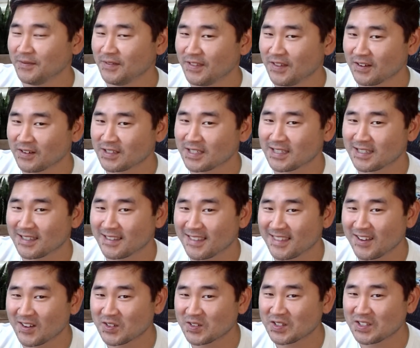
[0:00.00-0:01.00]

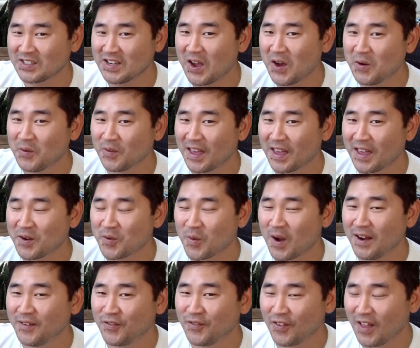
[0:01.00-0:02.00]
There's no like
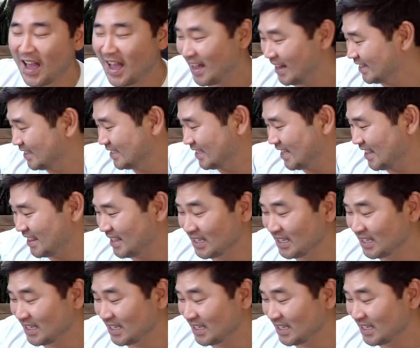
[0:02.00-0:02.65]
red flags at